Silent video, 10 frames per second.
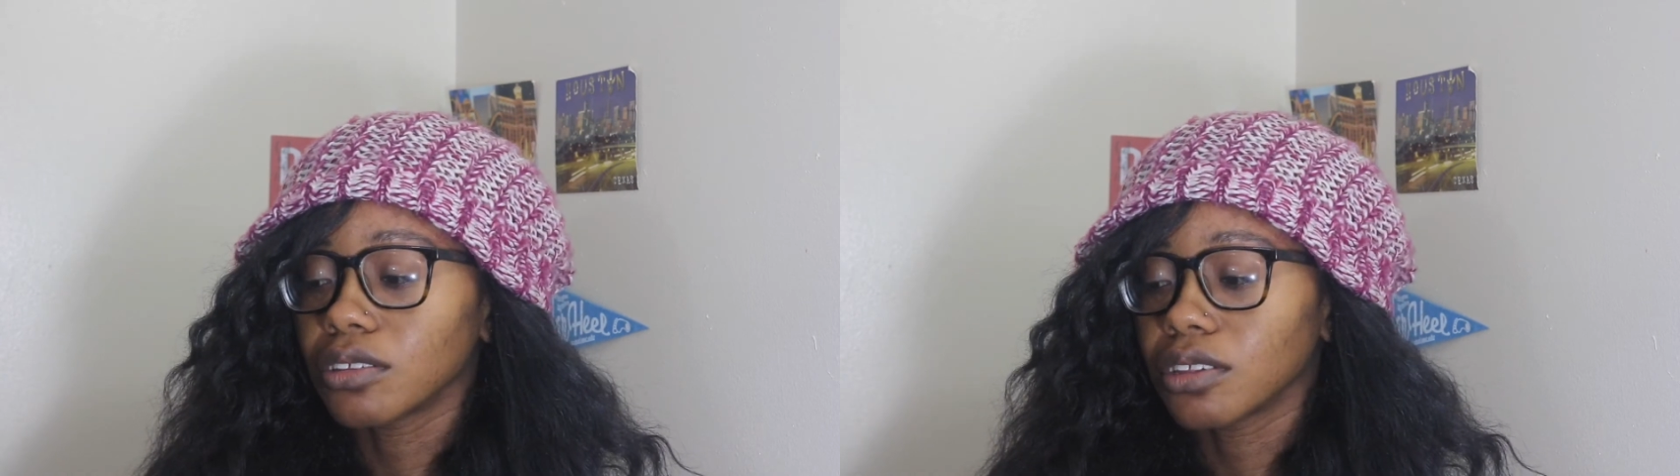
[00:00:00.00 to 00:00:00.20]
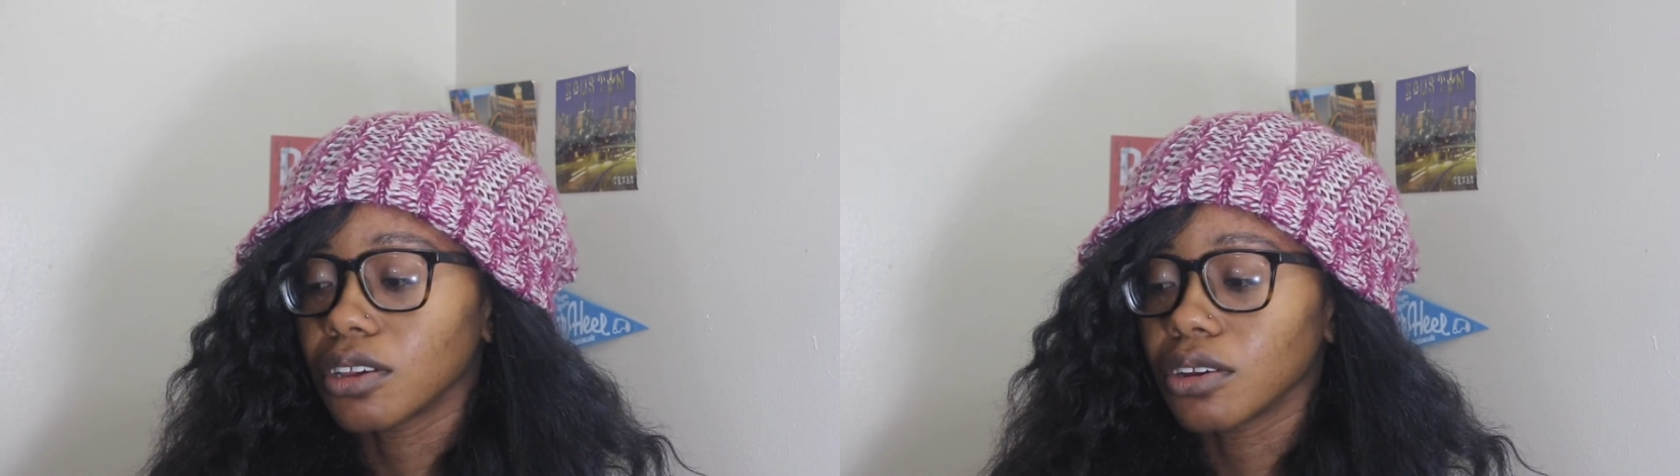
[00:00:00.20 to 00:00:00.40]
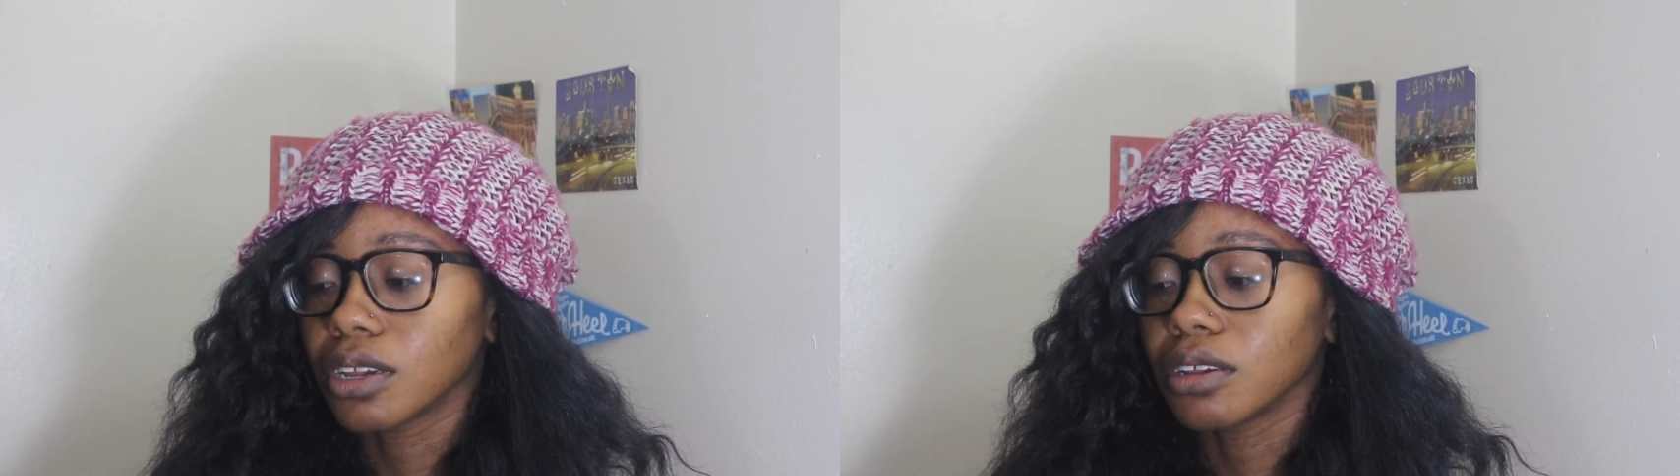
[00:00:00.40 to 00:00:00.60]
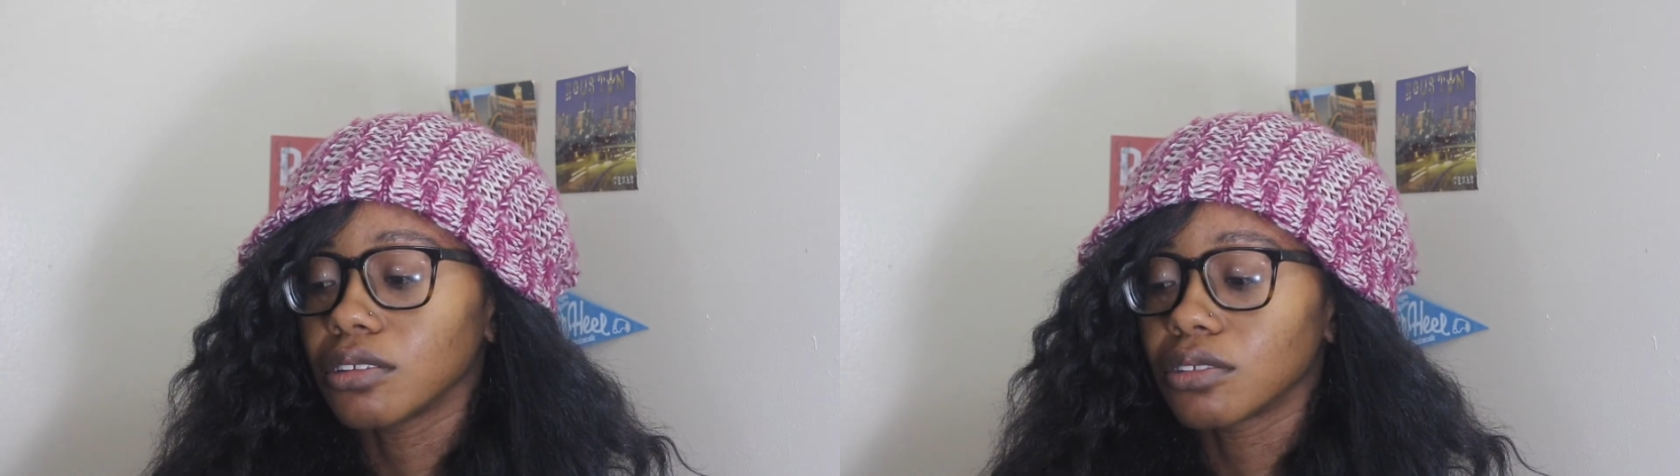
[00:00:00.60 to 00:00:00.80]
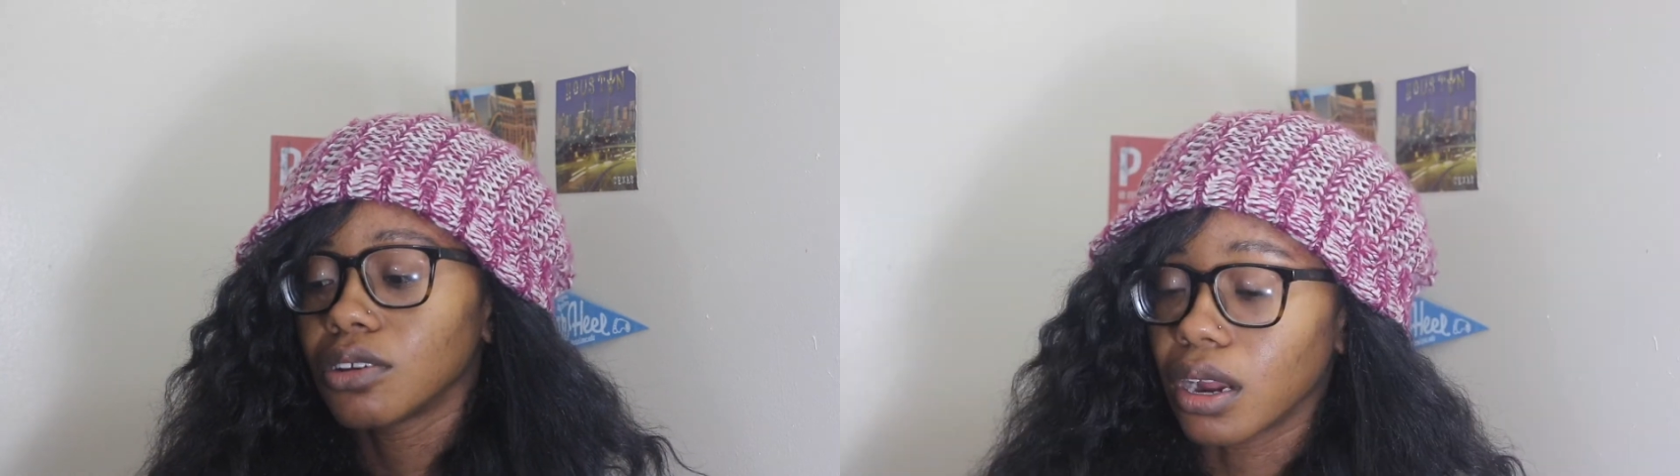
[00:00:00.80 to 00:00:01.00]

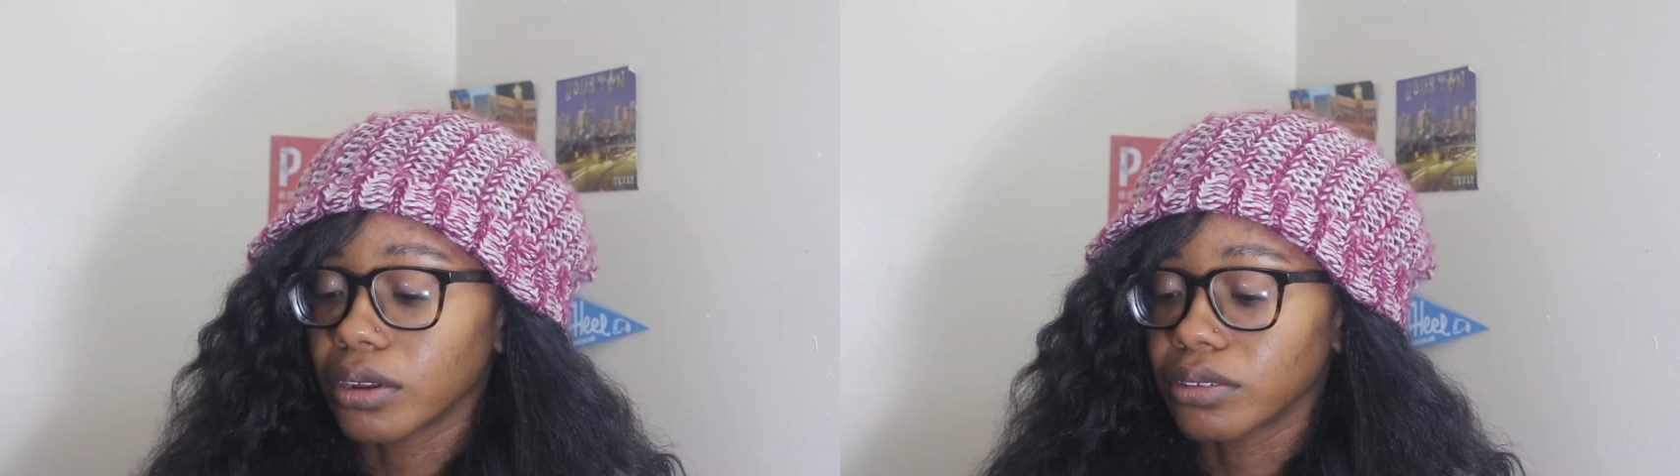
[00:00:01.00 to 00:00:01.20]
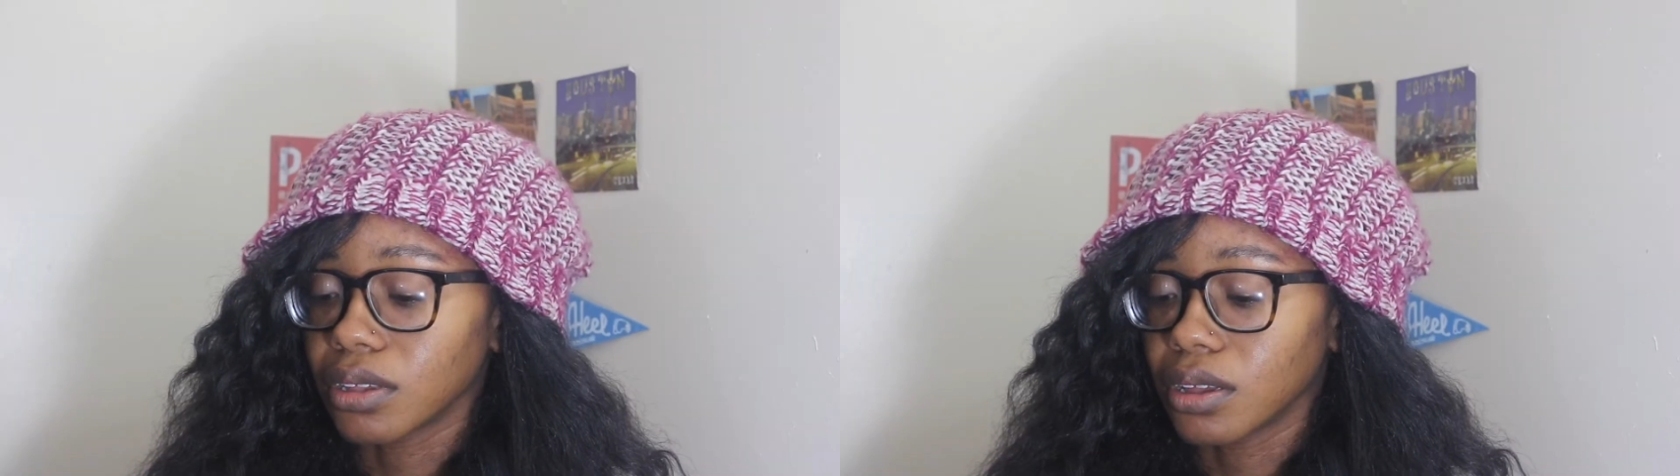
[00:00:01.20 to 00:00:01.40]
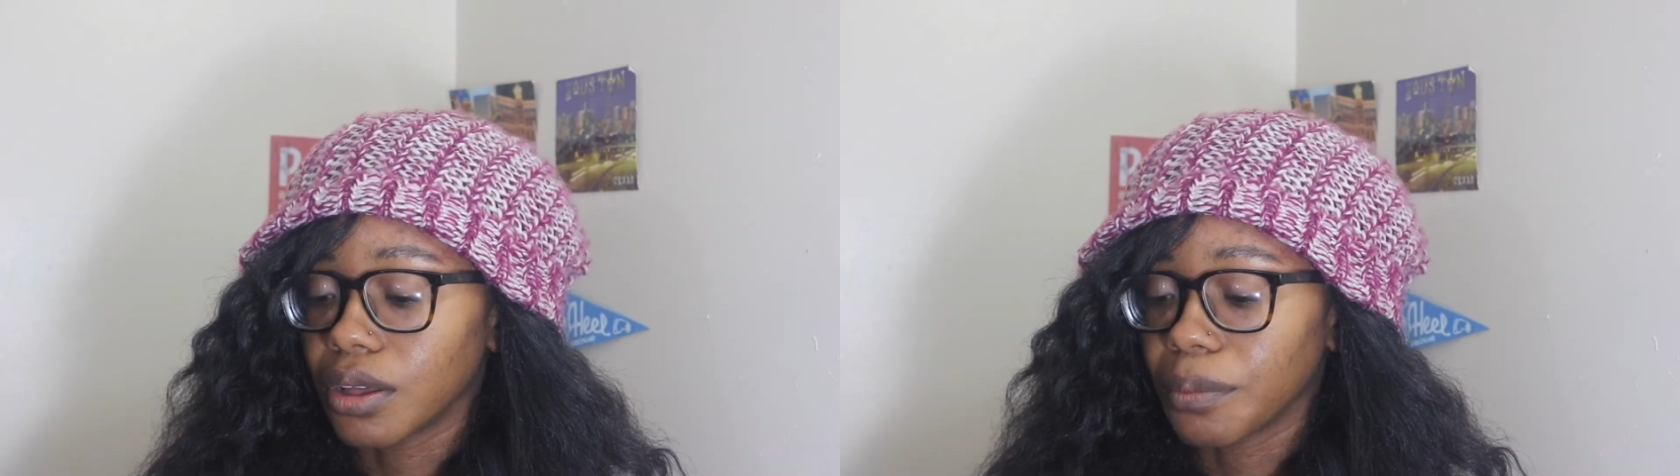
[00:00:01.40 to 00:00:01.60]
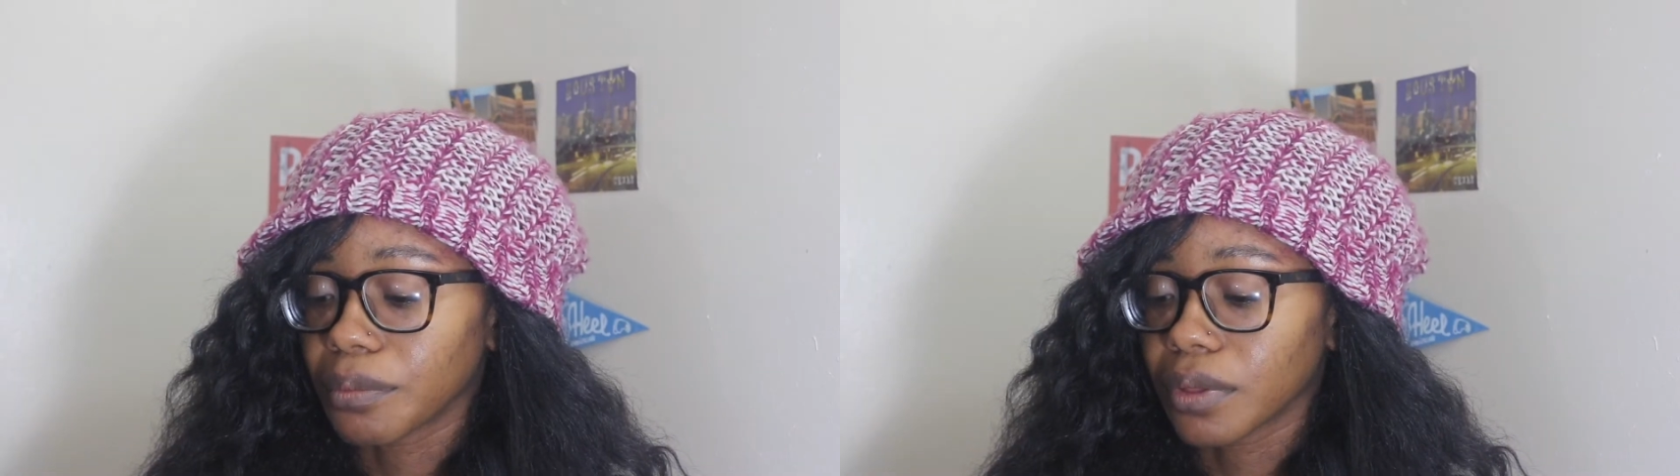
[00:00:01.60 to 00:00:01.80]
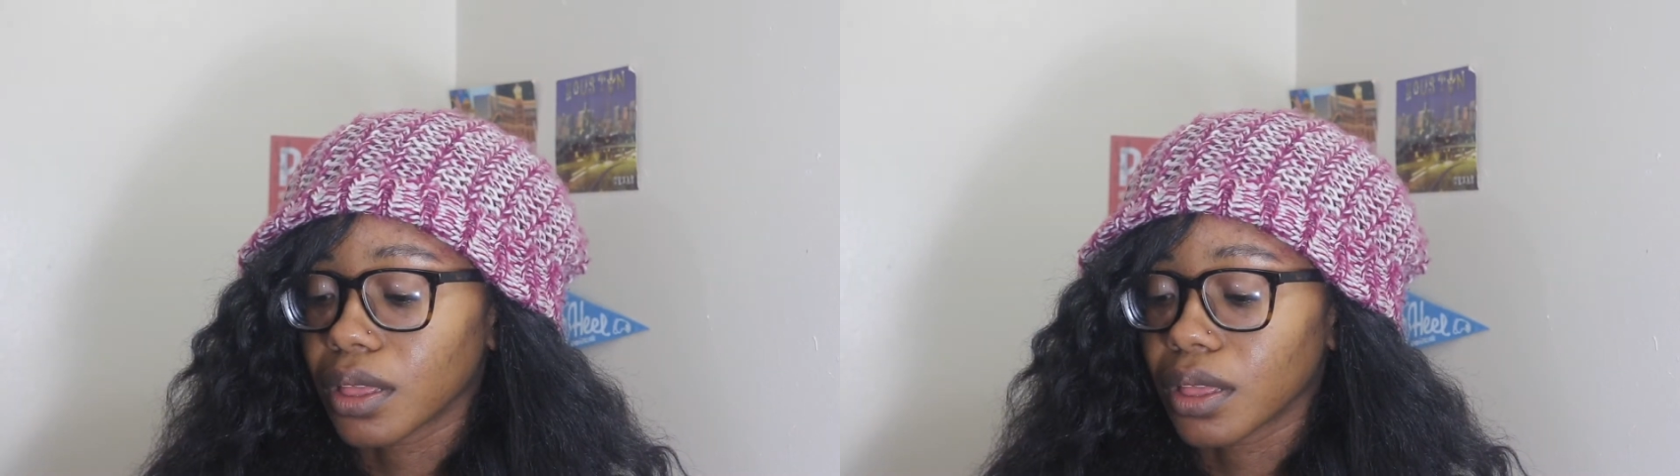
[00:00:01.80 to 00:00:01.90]
series are some